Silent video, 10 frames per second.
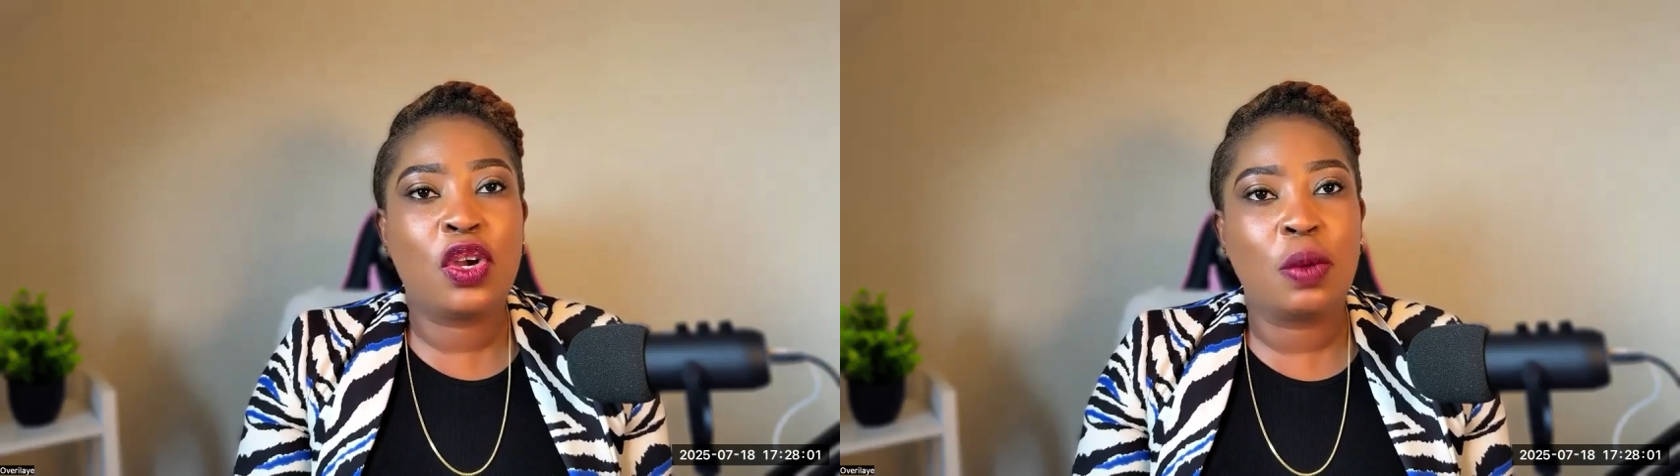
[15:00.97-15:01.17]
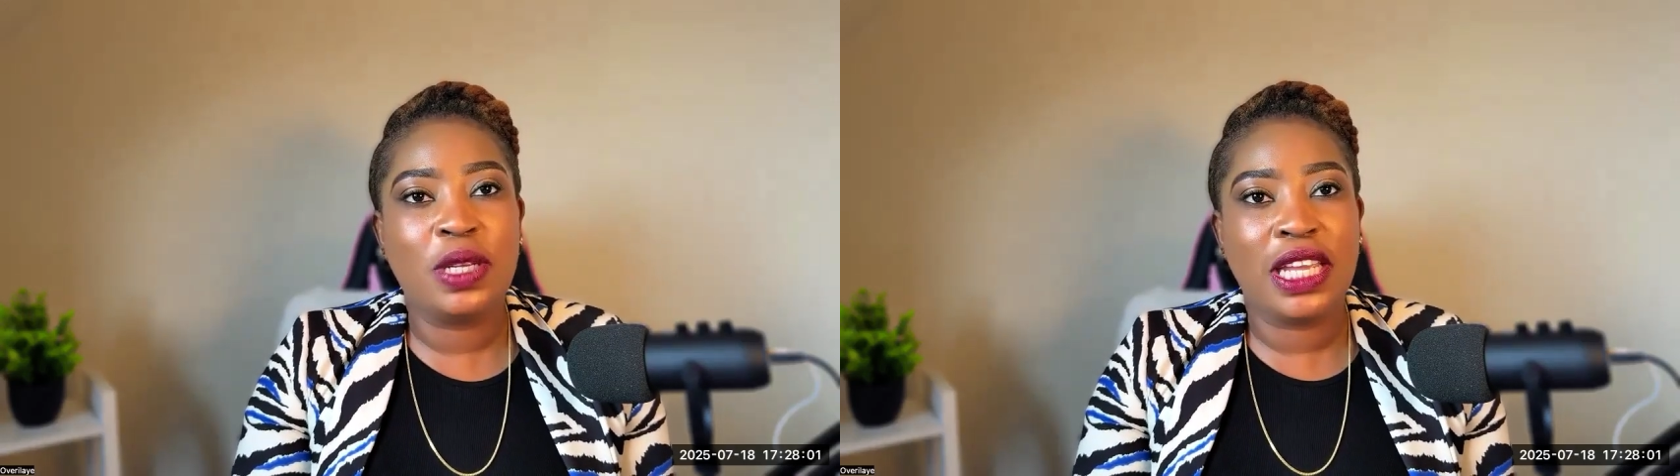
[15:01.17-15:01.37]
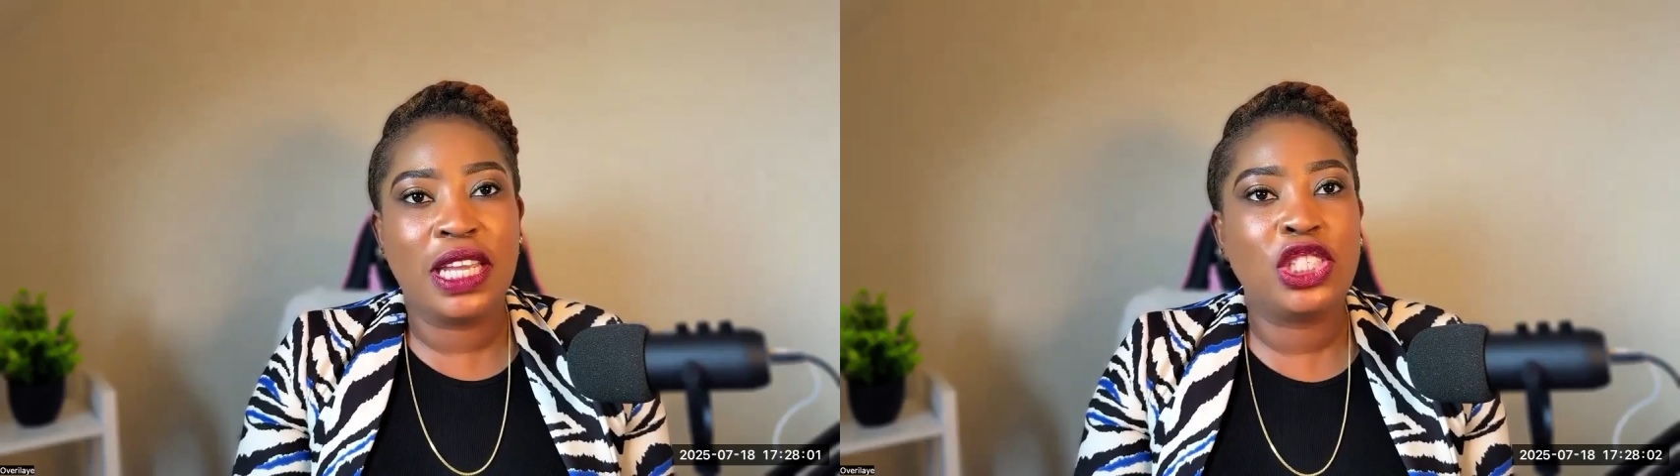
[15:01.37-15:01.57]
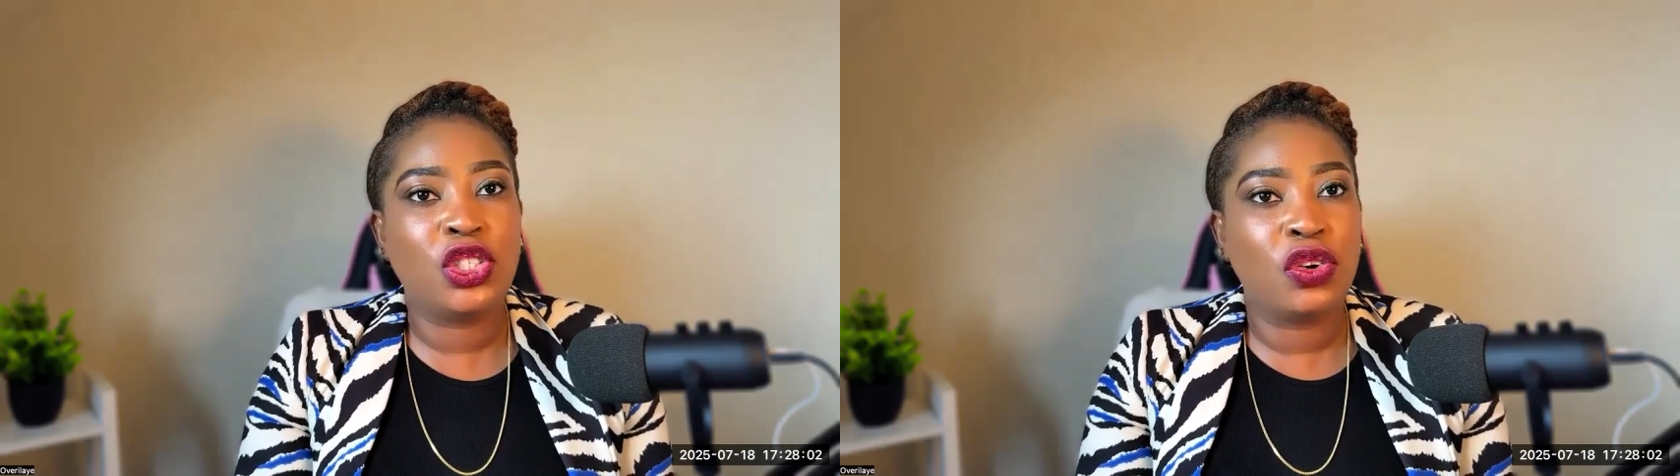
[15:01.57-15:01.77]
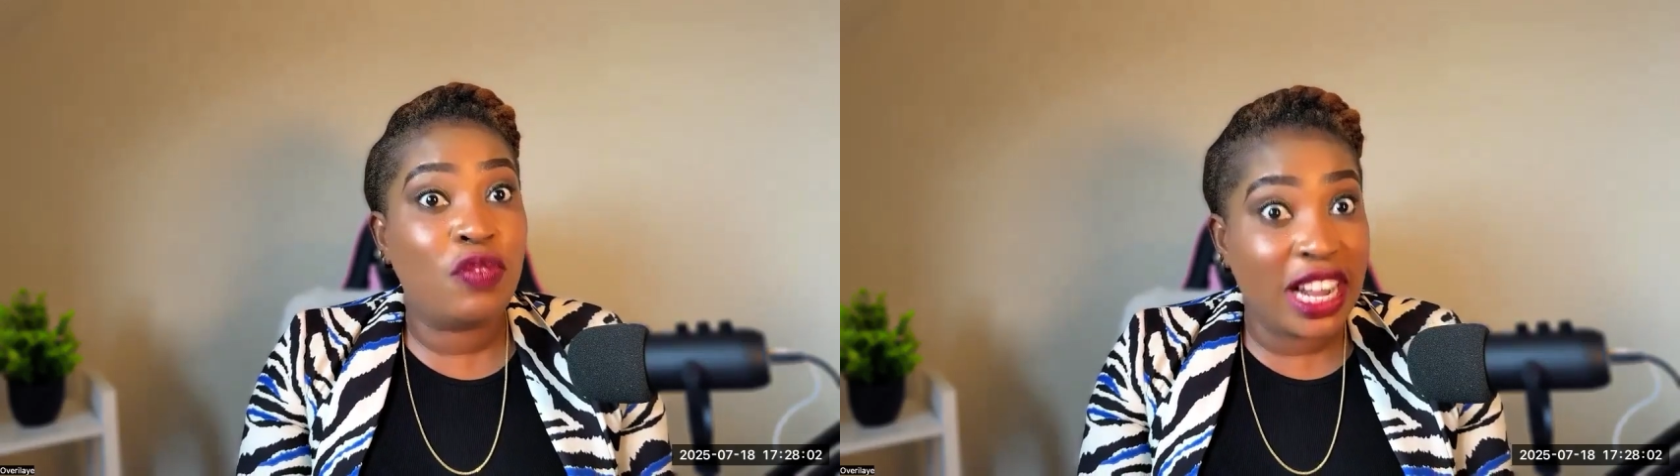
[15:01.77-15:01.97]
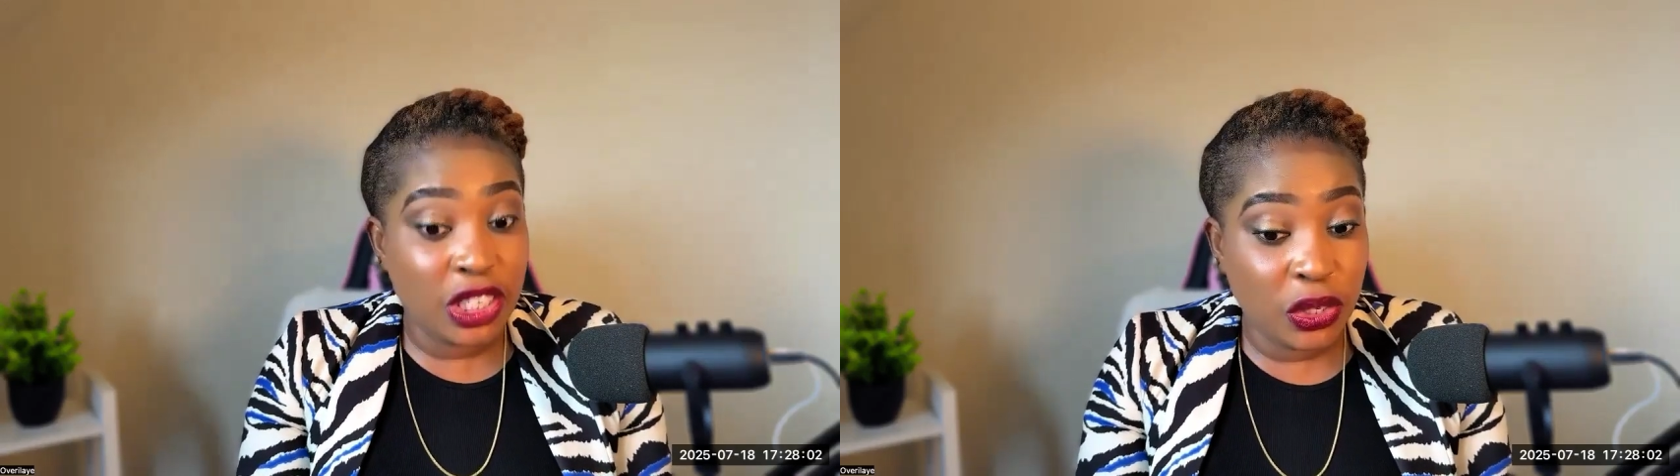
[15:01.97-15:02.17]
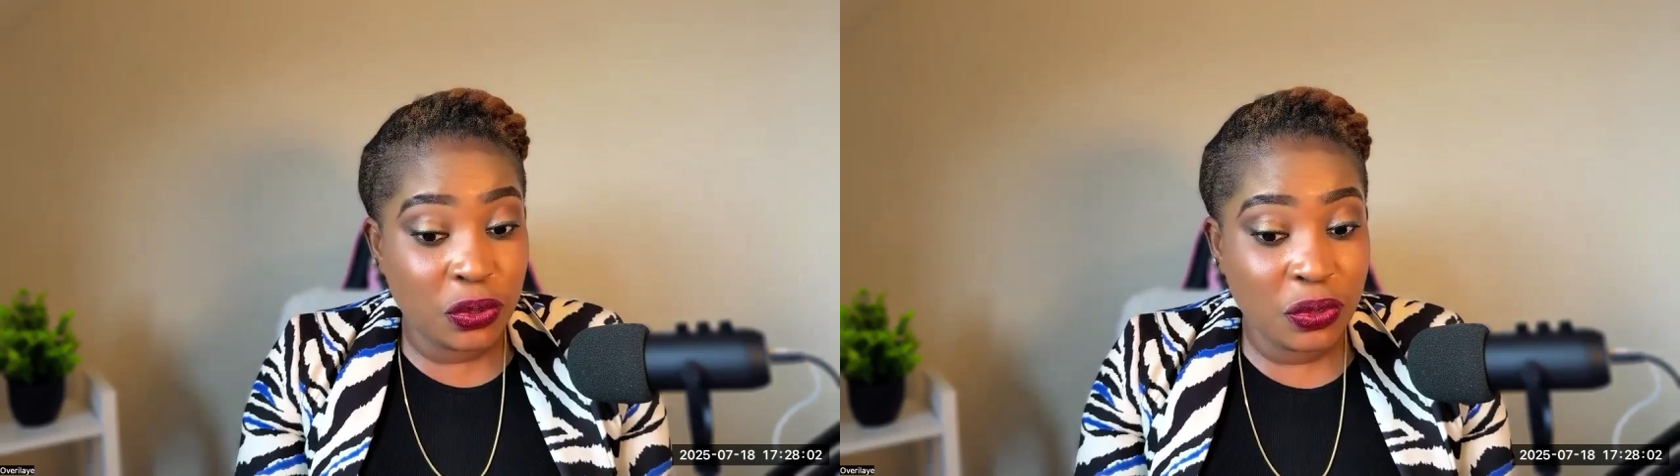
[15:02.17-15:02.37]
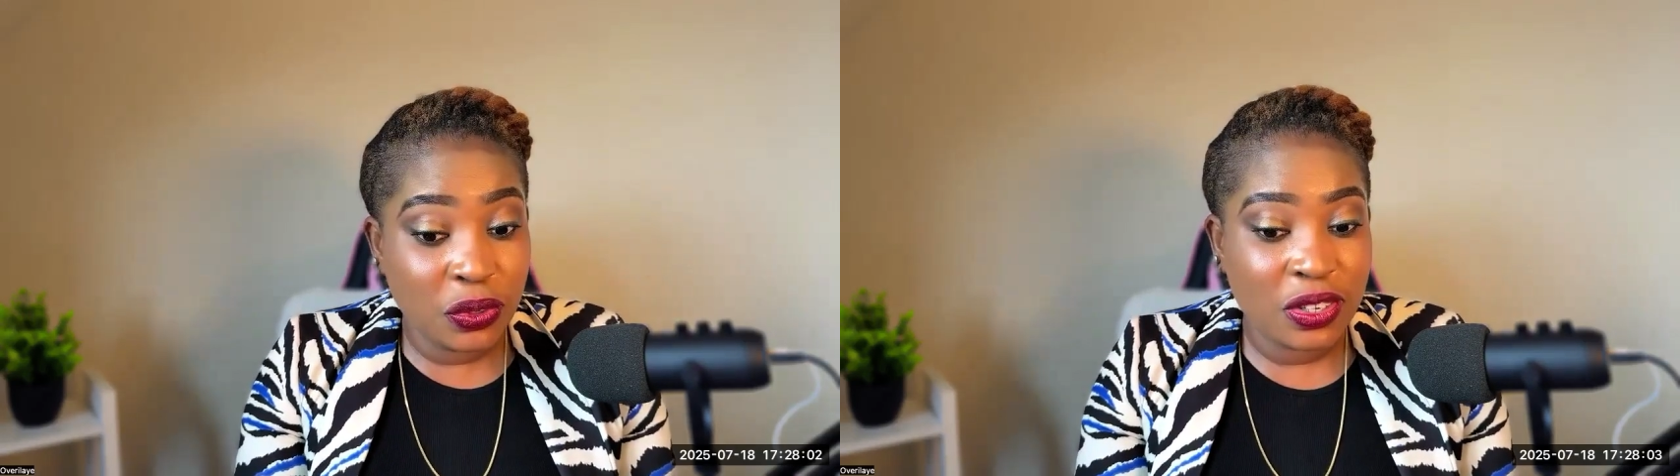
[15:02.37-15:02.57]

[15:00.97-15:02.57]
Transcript: communicates your value